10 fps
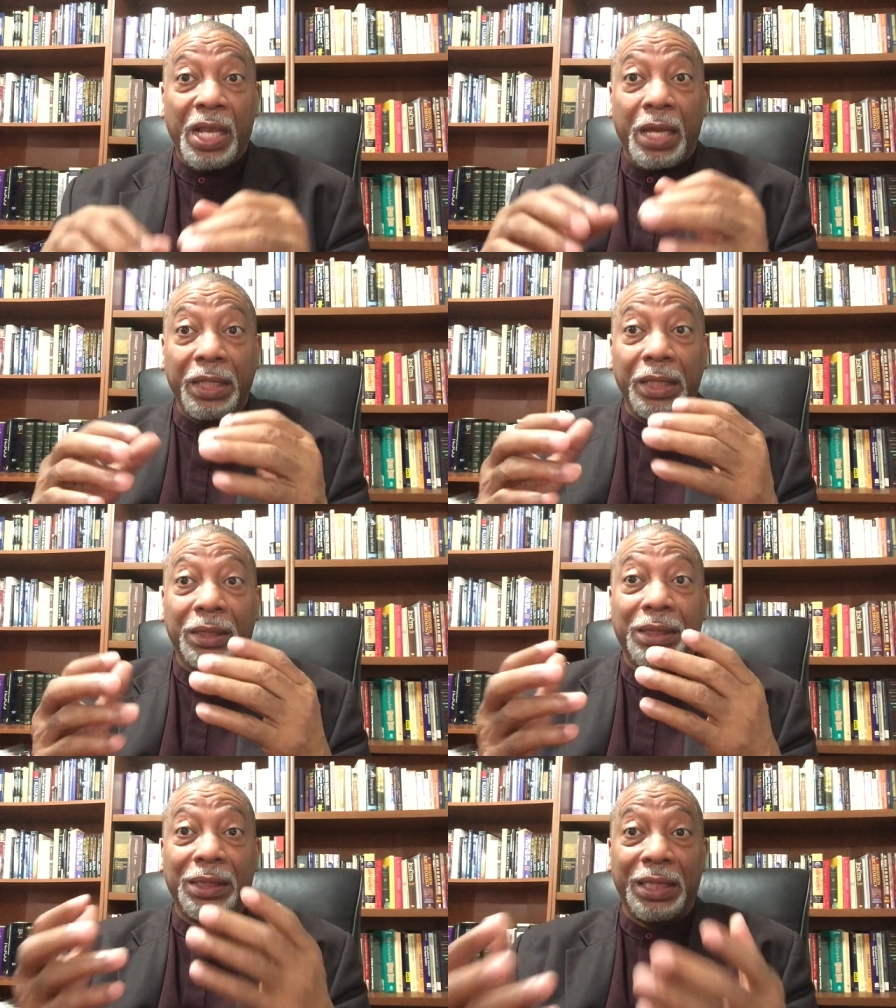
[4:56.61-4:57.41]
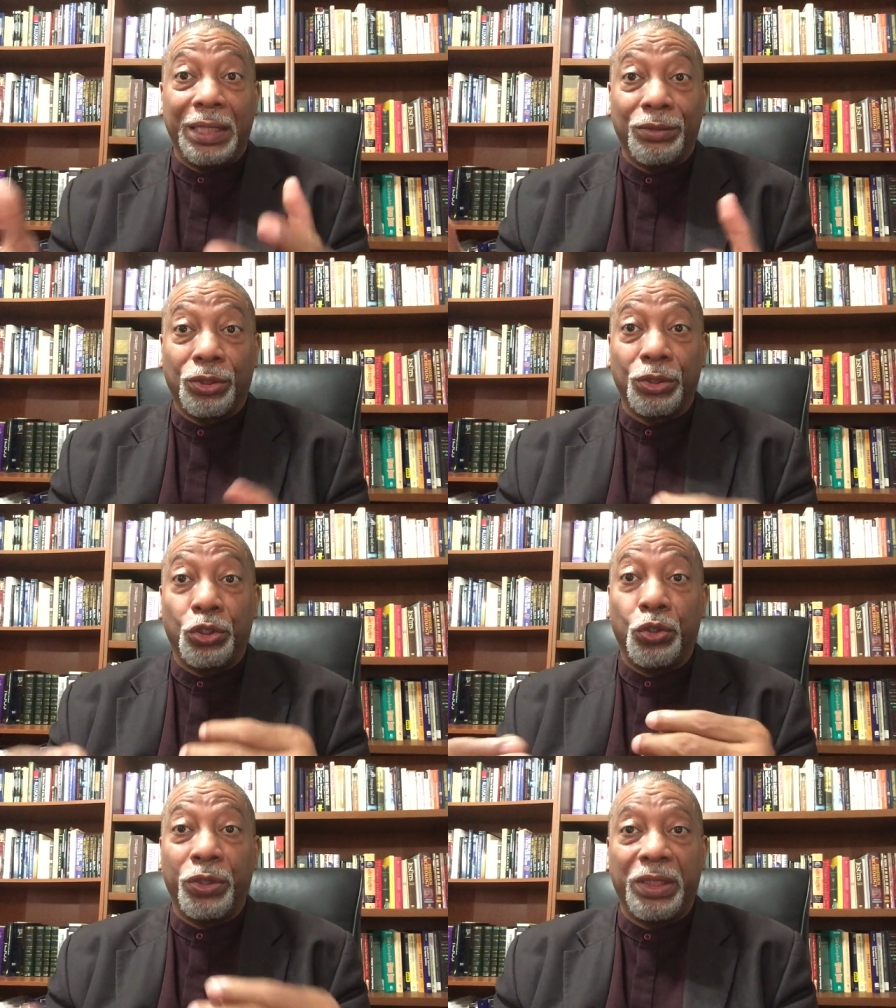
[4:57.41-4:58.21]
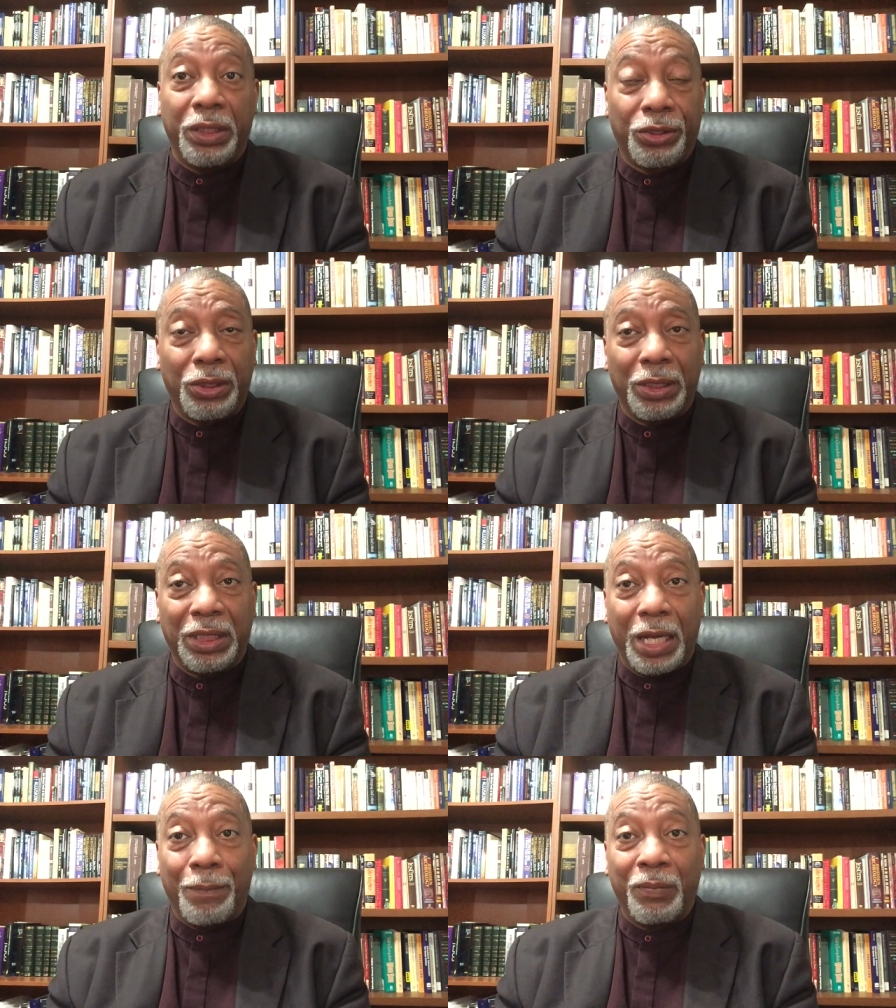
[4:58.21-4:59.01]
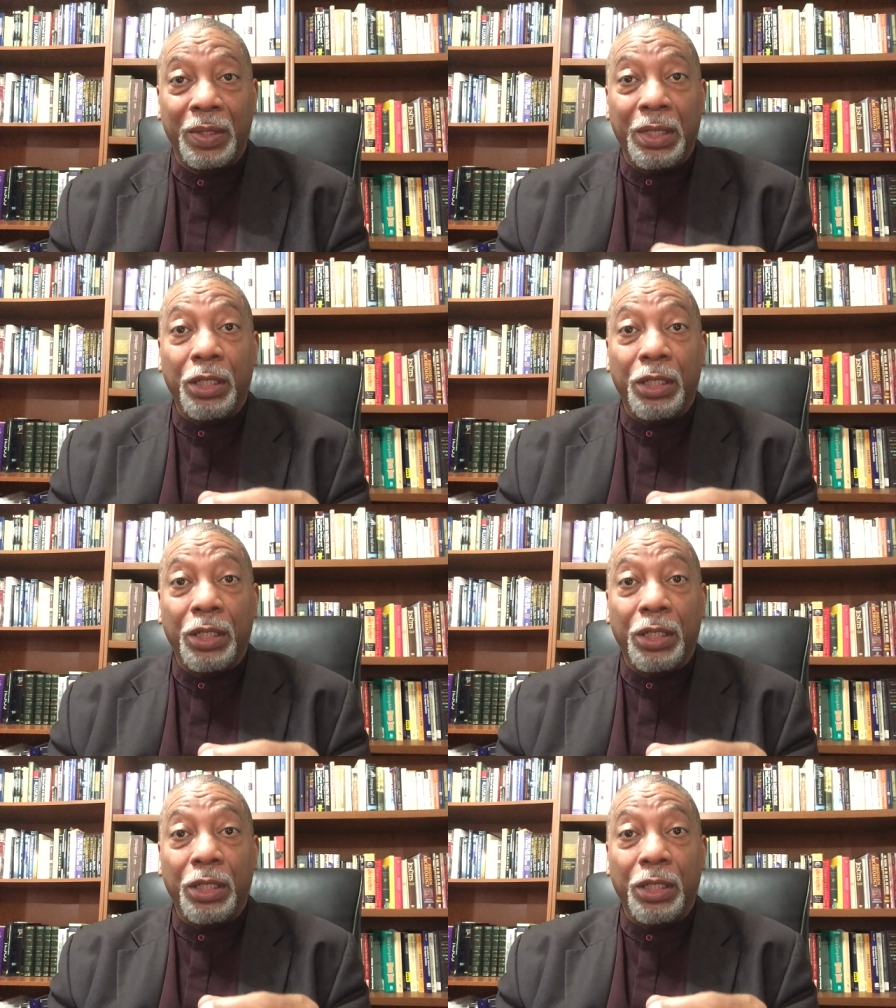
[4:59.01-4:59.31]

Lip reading: and he extends goodness to them,